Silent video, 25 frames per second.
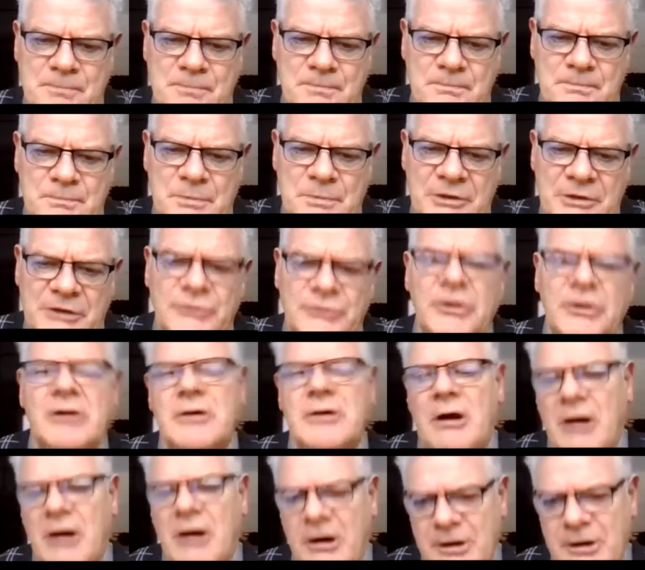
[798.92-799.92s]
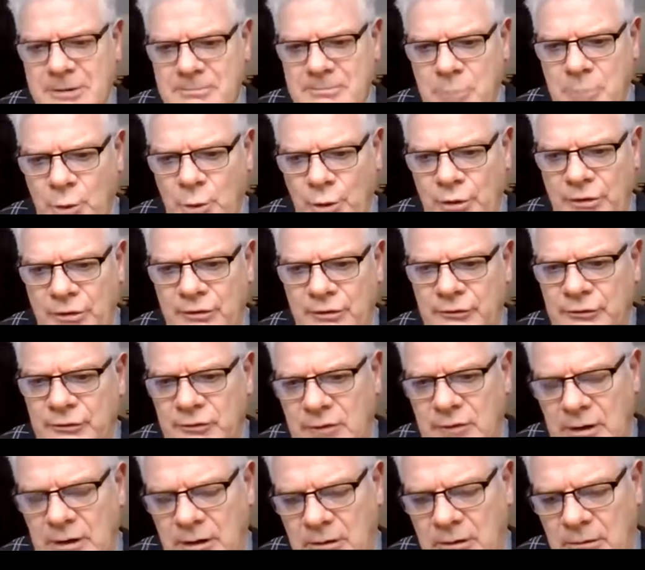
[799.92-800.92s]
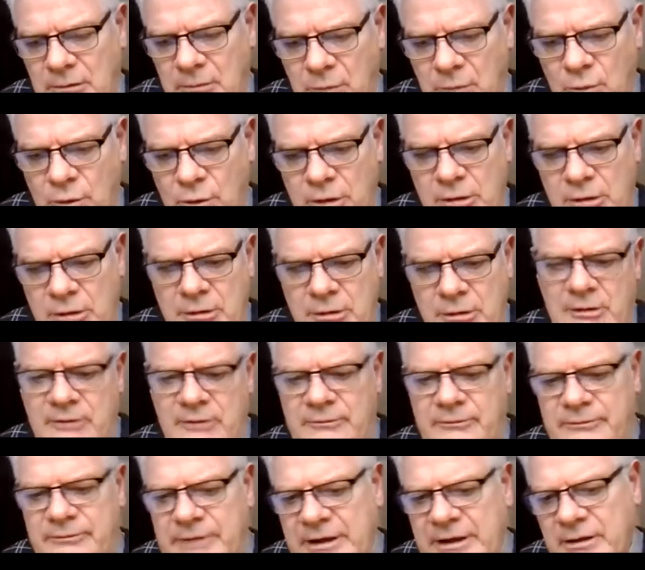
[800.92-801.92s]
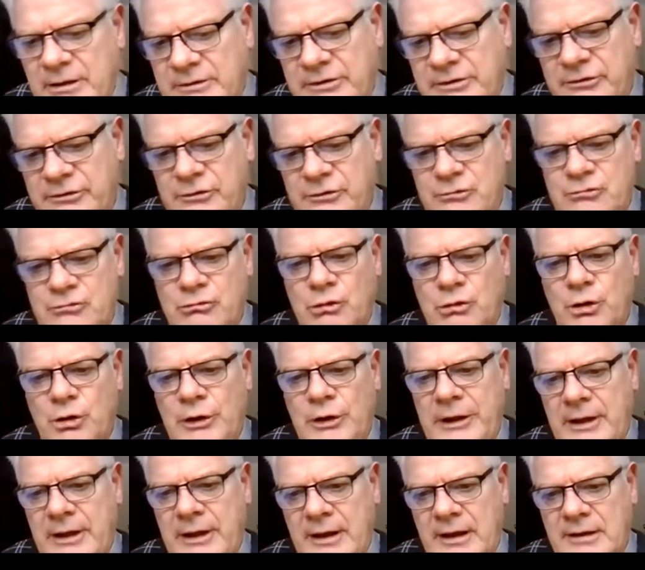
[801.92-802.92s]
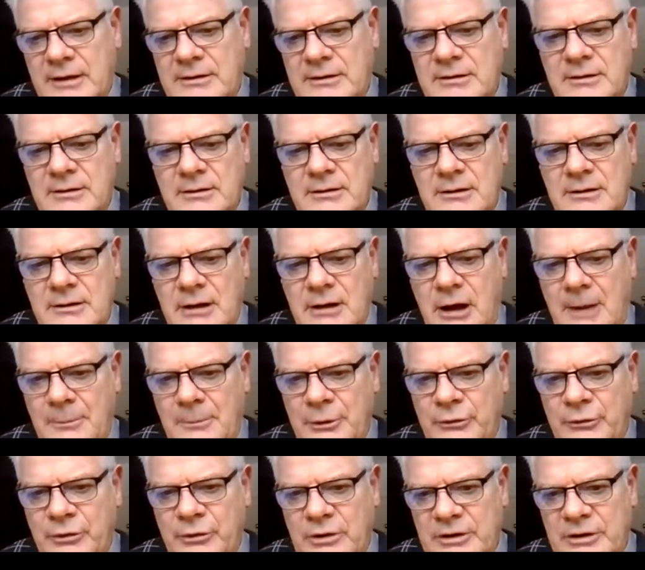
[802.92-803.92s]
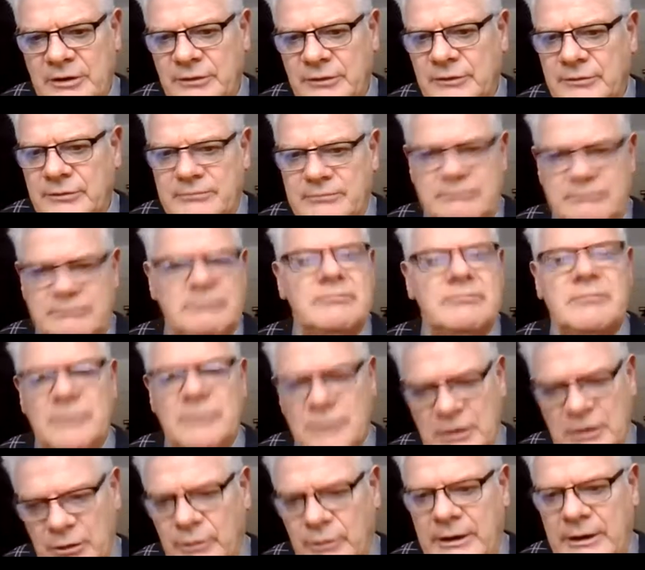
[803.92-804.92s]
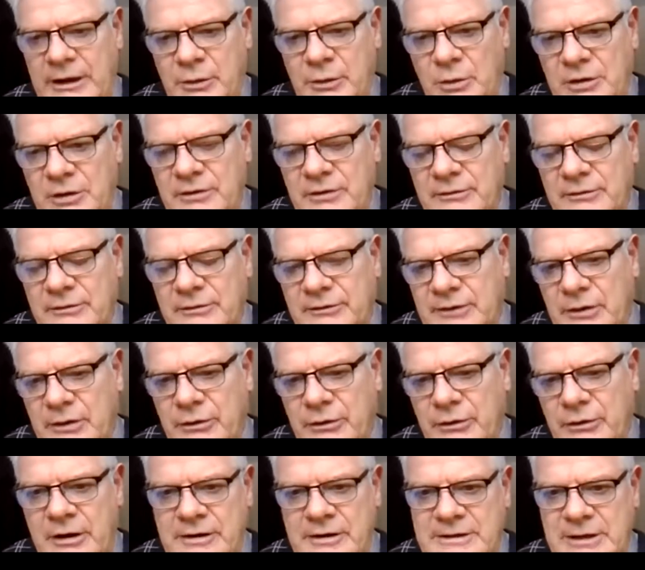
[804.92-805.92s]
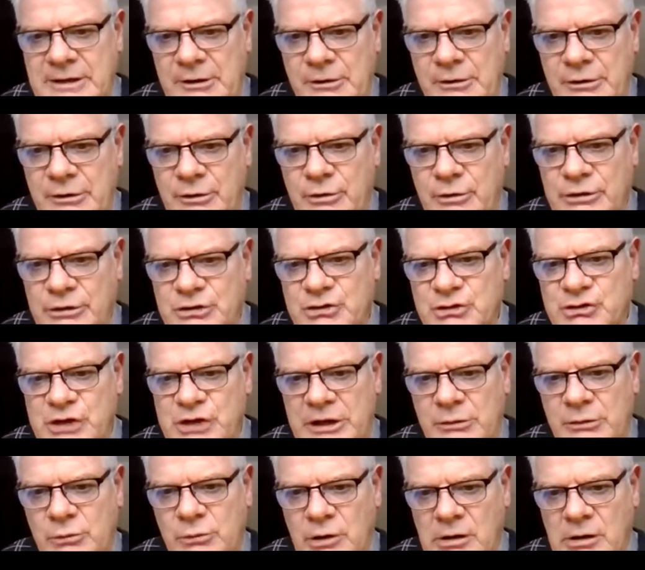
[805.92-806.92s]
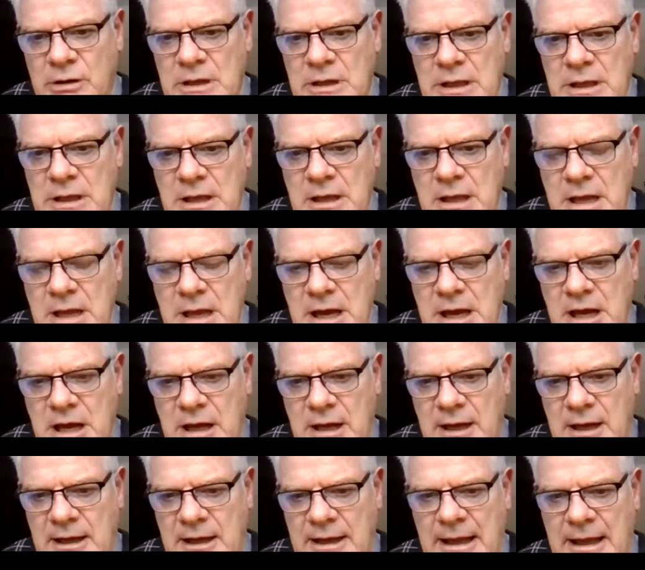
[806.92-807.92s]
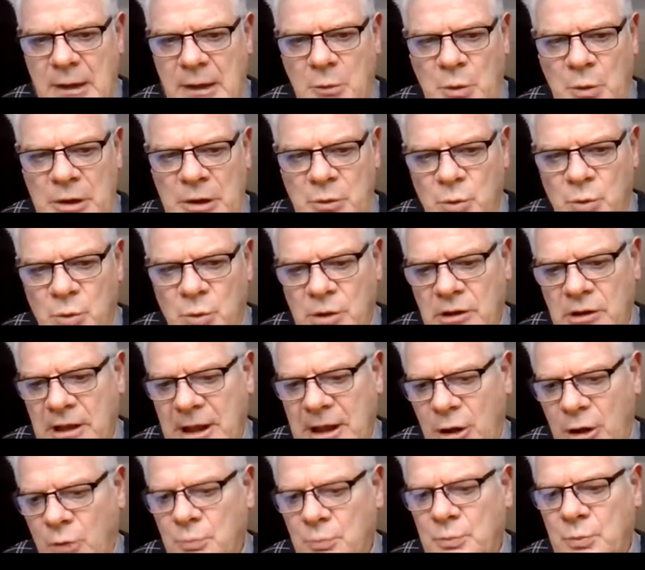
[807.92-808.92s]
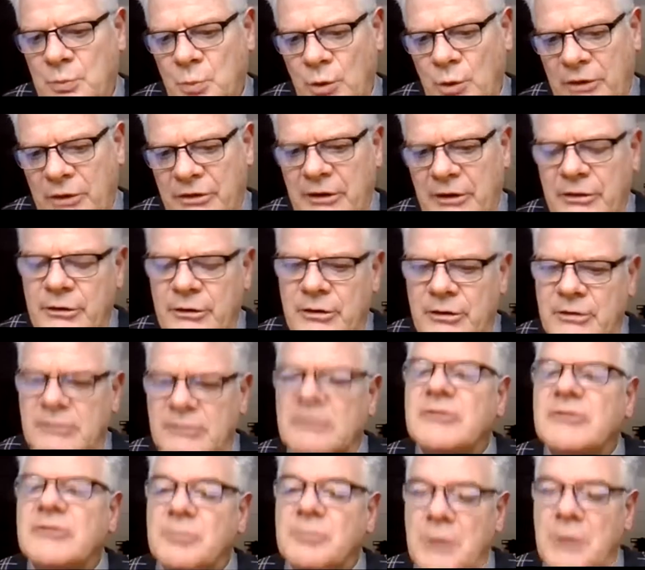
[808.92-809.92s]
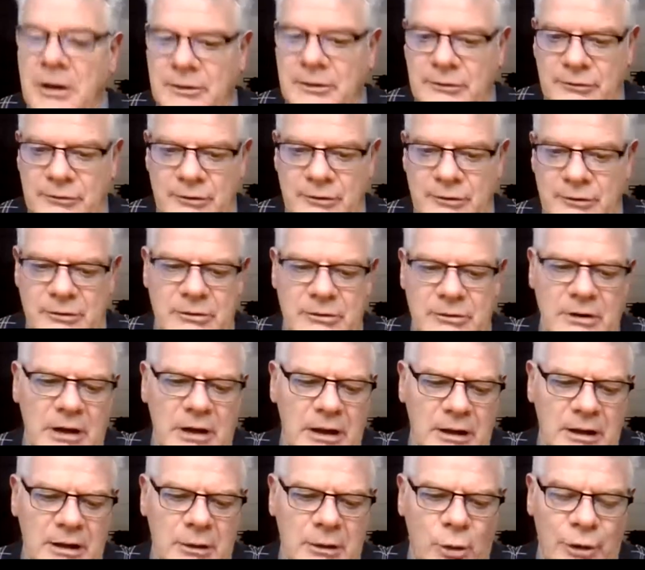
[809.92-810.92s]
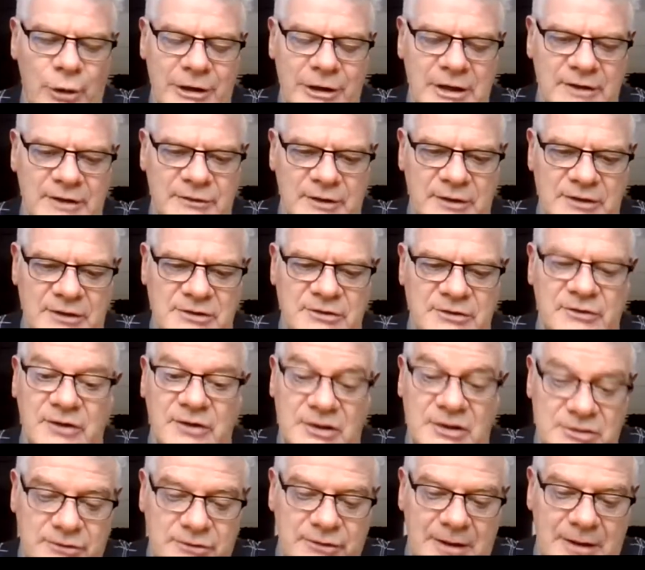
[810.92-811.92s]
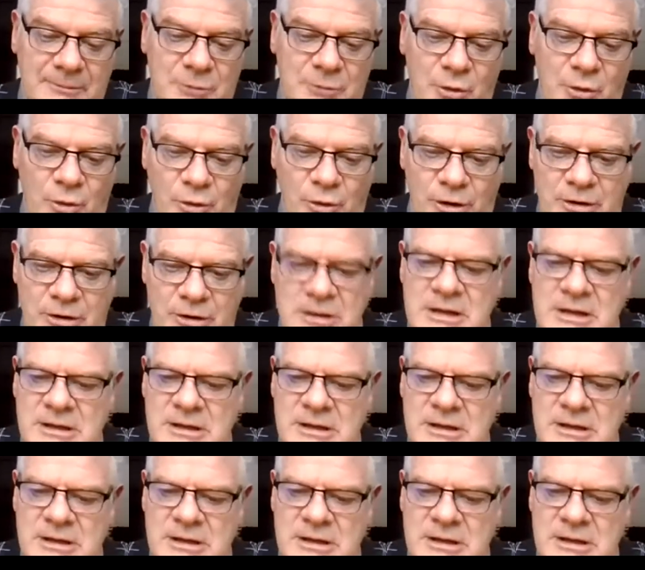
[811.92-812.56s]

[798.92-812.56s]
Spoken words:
These aren't hard borders. We're available to look at opportunities, anywhere in Southern Ontario in general, and we will help with other sponsor organizations such as EPCOR